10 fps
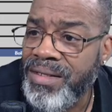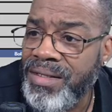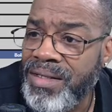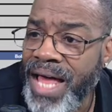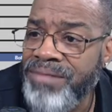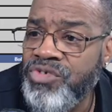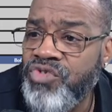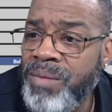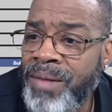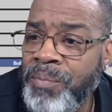live
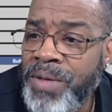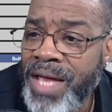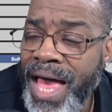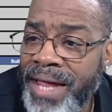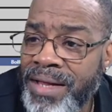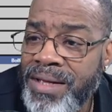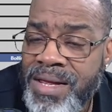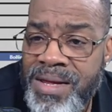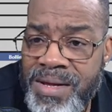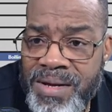stream MPI.
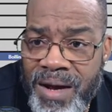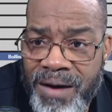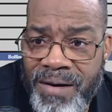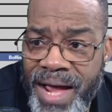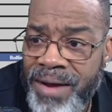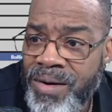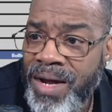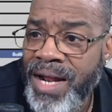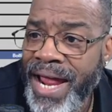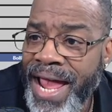All right.
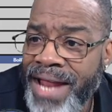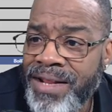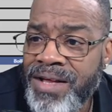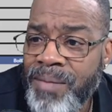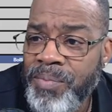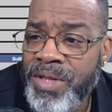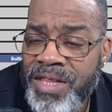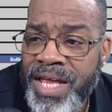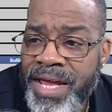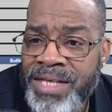And I added a couple of
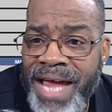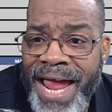things. I